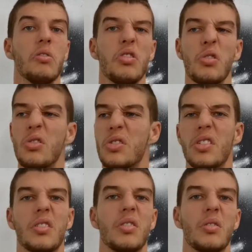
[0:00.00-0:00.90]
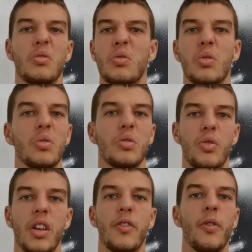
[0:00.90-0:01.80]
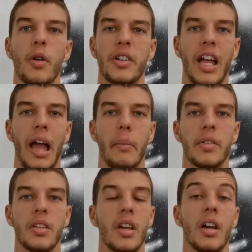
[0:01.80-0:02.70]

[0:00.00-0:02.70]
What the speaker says: you use it 2, 3, 4 times,